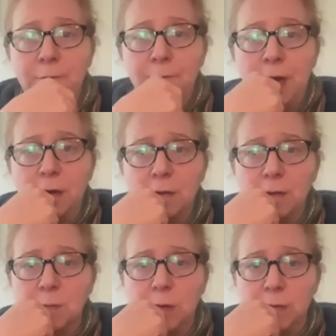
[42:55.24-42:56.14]
was ready to
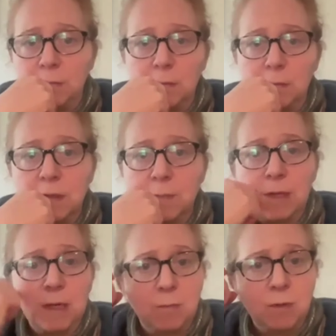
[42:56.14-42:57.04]
fire this one
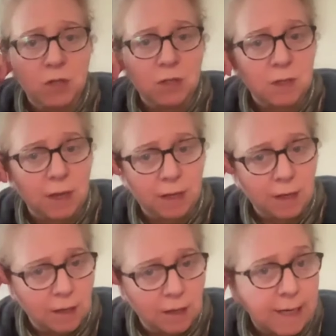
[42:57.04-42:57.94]
because I mean it was just
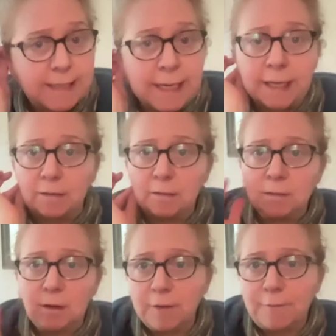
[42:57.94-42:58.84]
like, and I did.
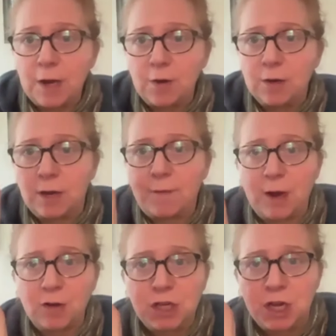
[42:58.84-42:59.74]
I fired
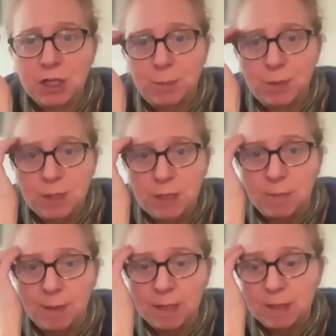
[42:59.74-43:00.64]

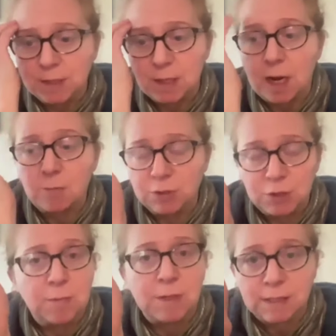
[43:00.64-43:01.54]
ChatGPT. I'm like, just I will do